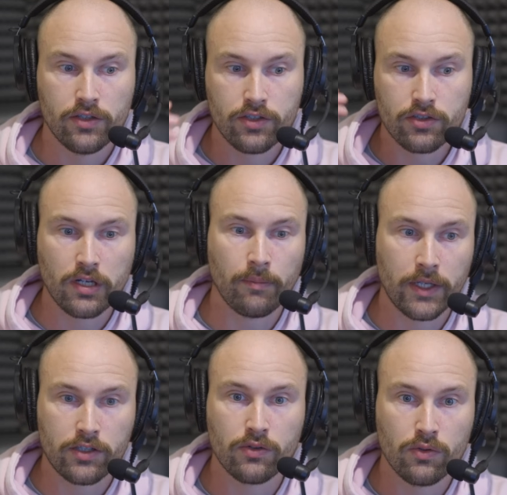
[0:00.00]
This is just
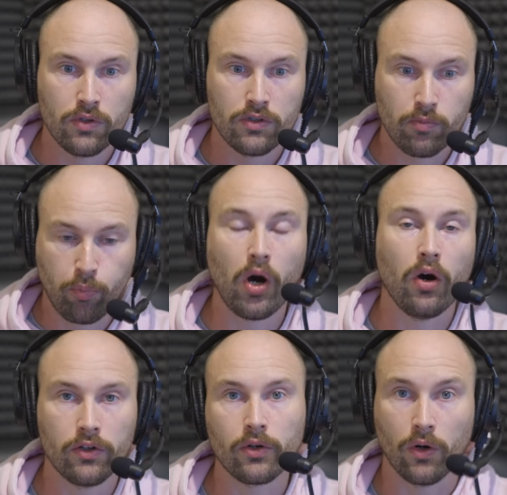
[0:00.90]
something to
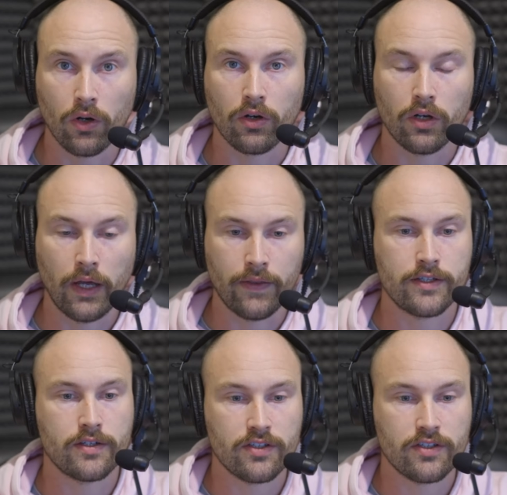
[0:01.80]
ponder on at this